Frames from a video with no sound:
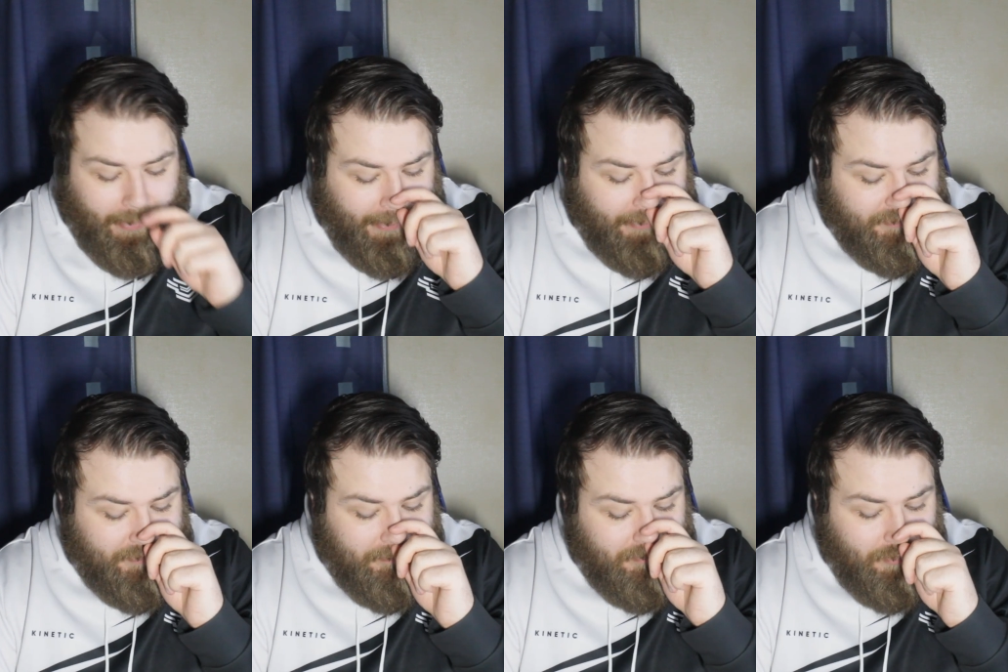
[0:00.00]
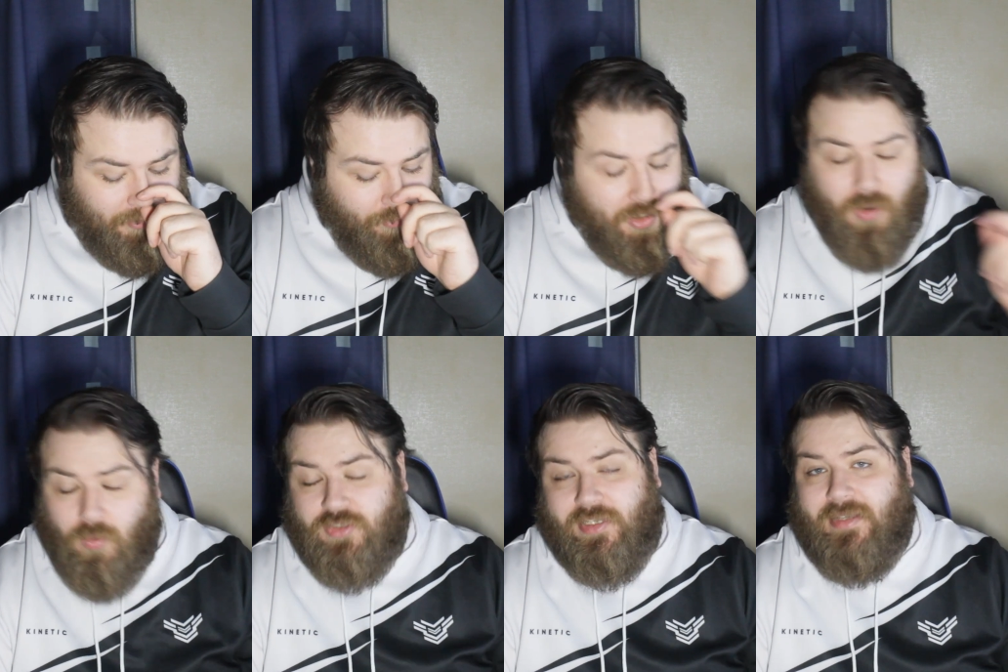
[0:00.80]
And there are
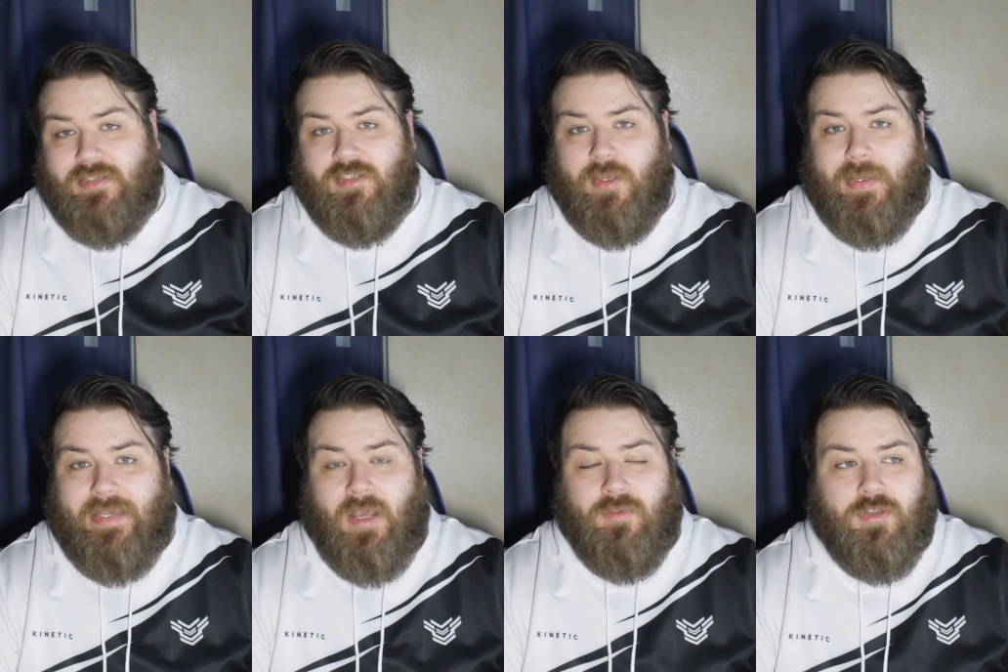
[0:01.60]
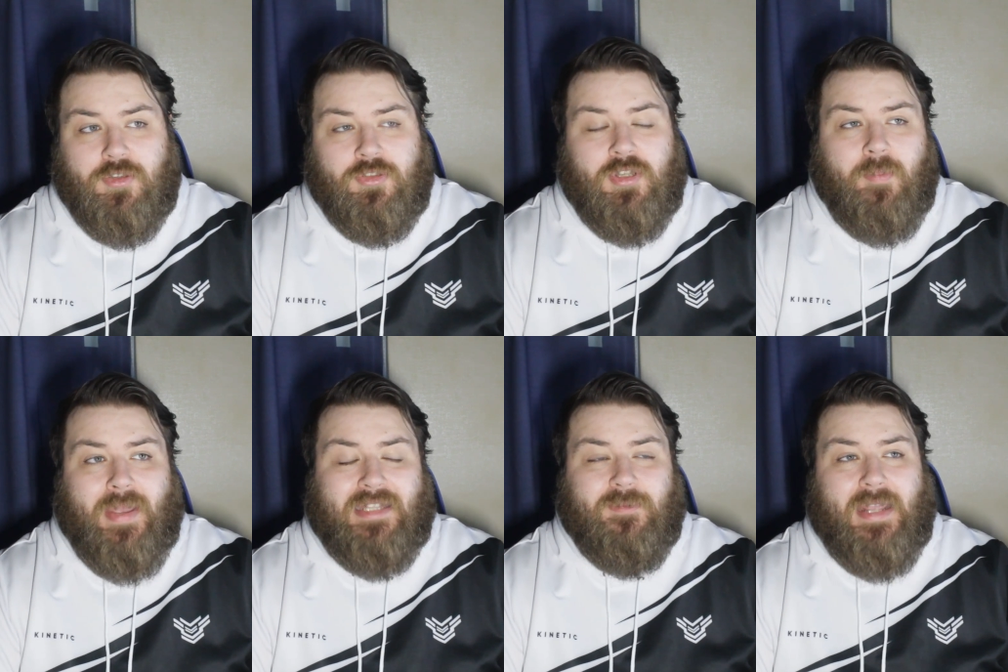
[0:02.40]
no signs of slowing down. There doesn't
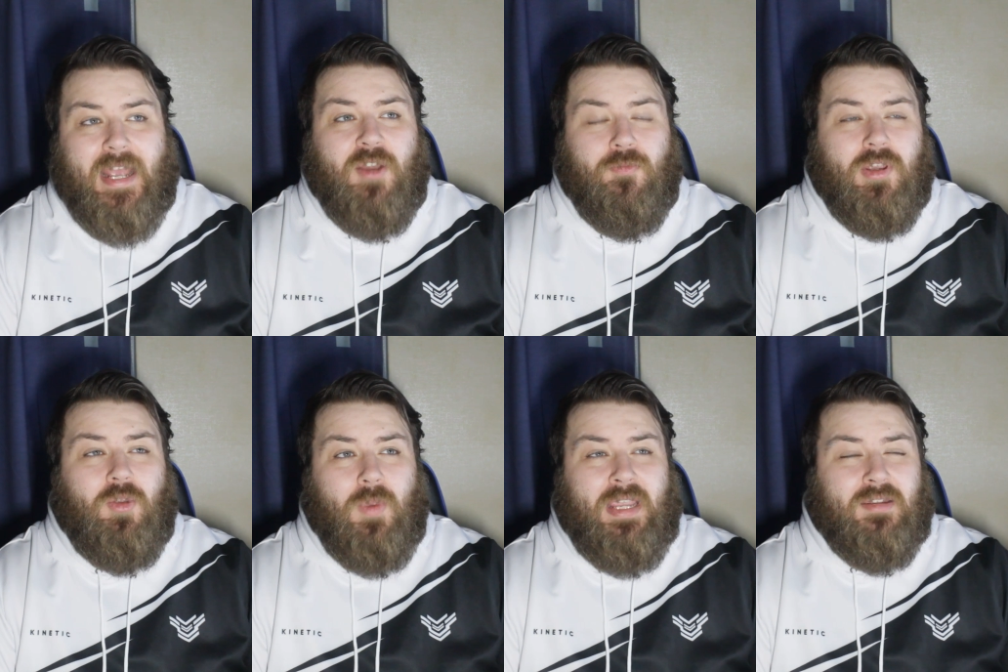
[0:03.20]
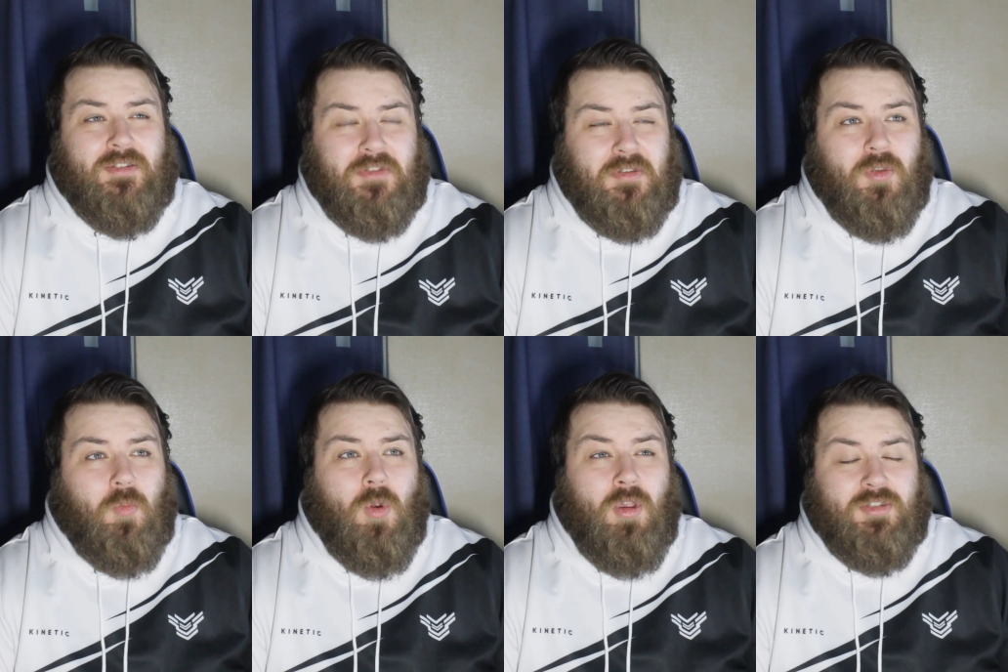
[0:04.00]
appear to be any real weakness. The
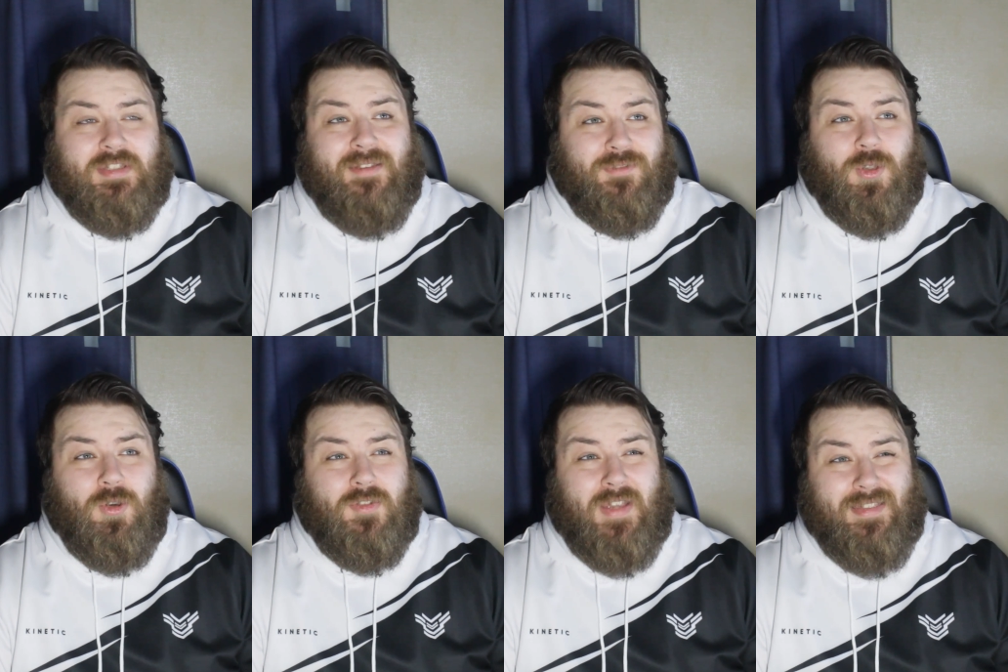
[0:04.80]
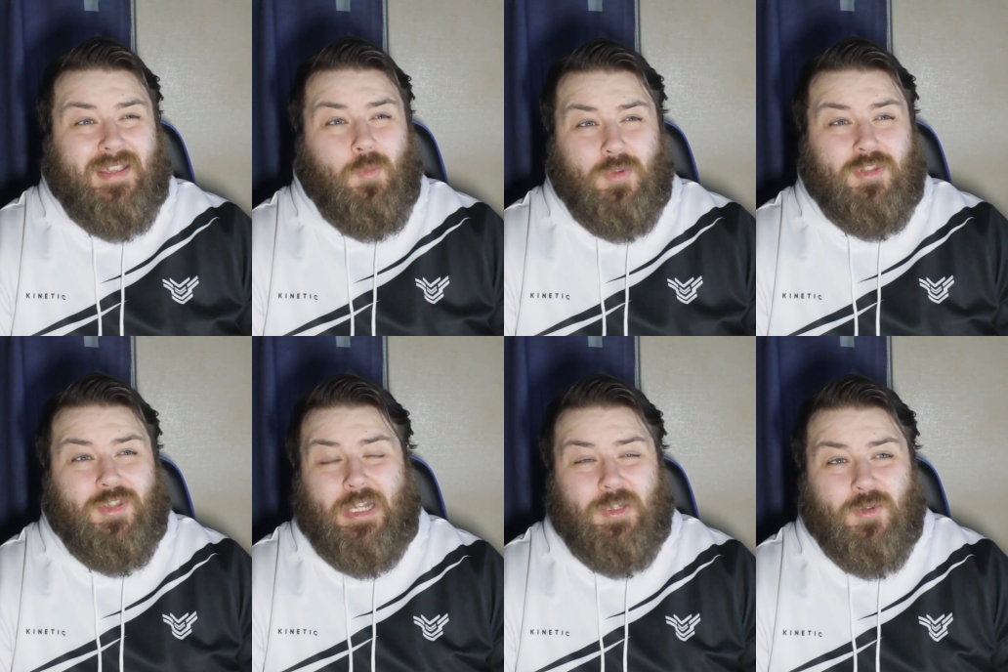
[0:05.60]
worst they've looked, I think, was the
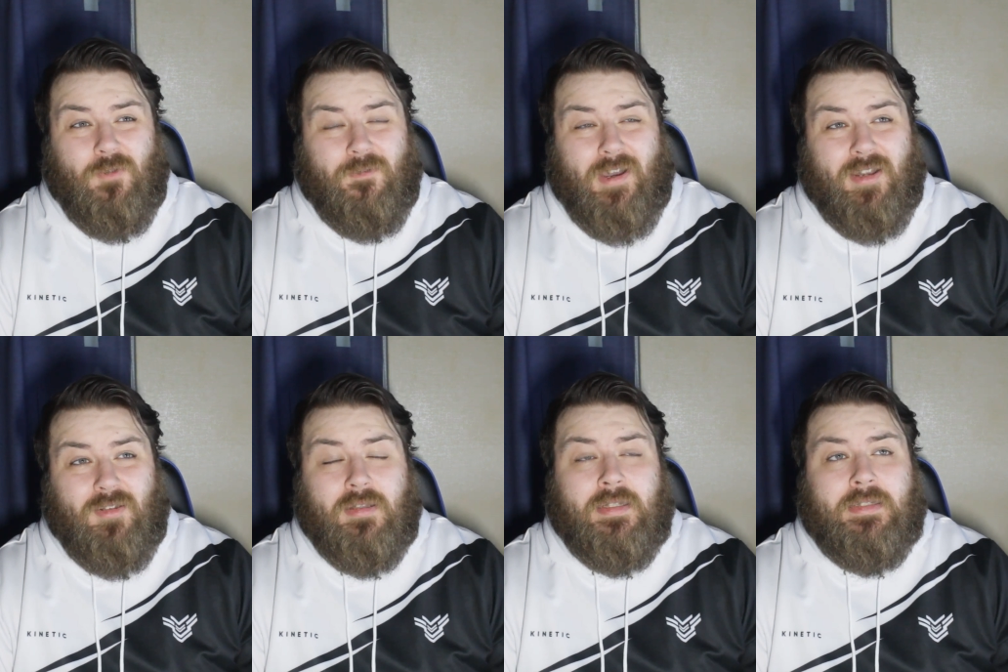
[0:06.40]
Challenge Cup final.